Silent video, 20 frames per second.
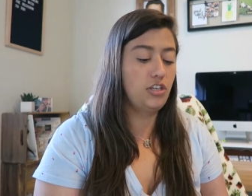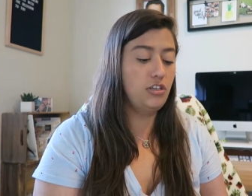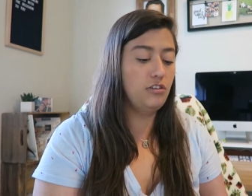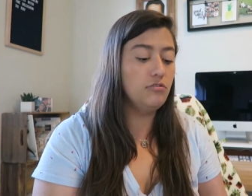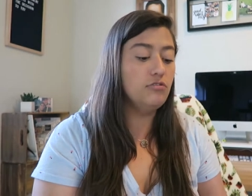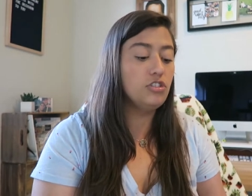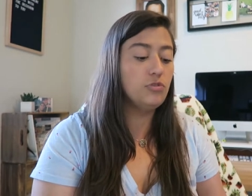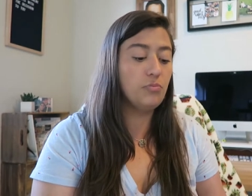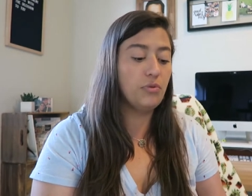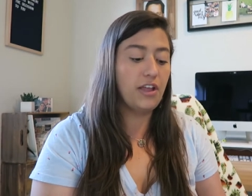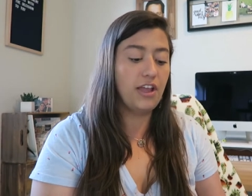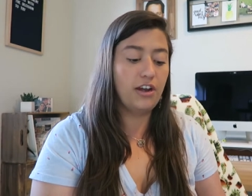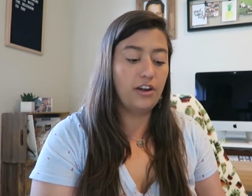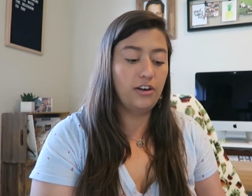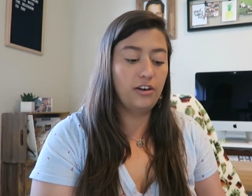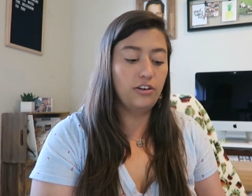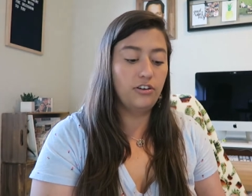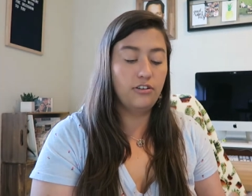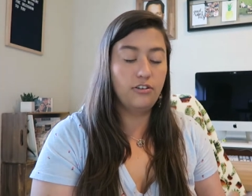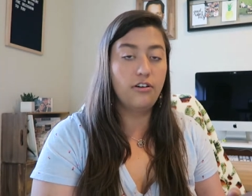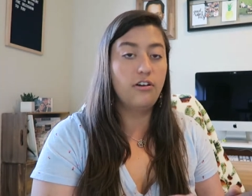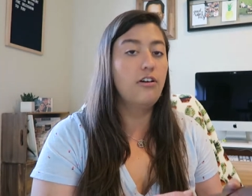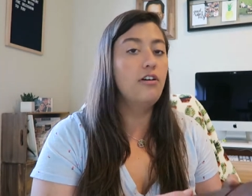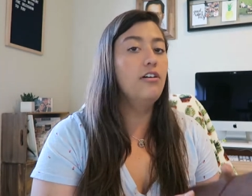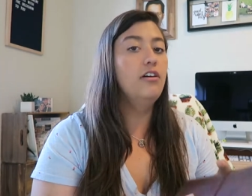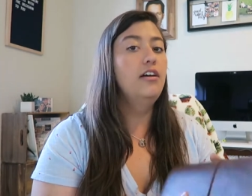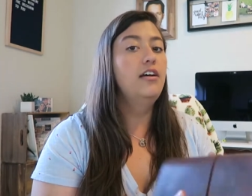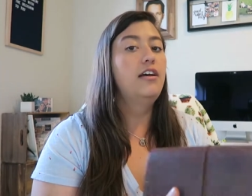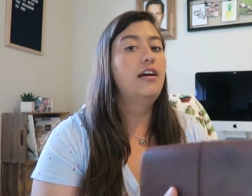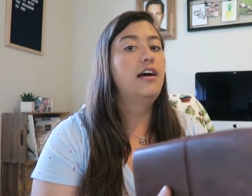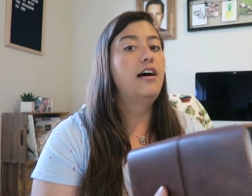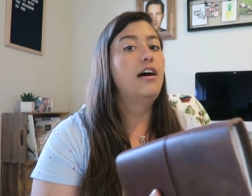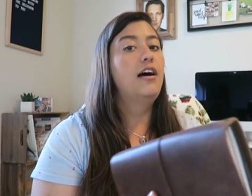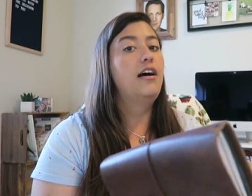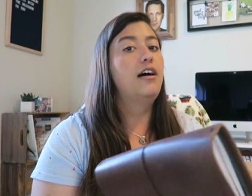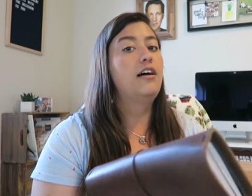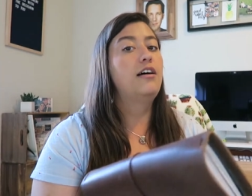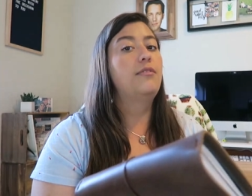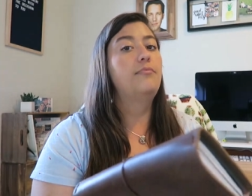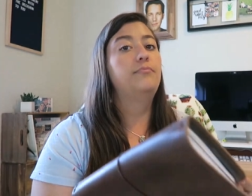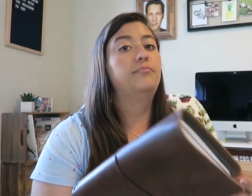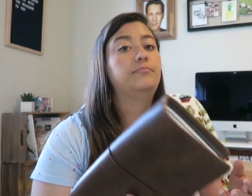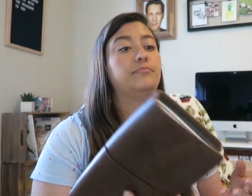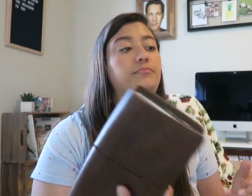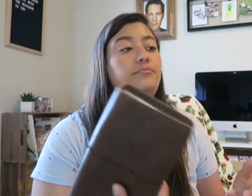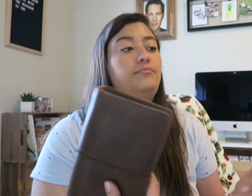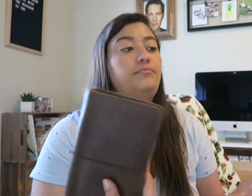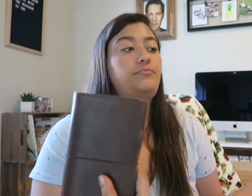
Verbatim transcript: a huge planner girl, um,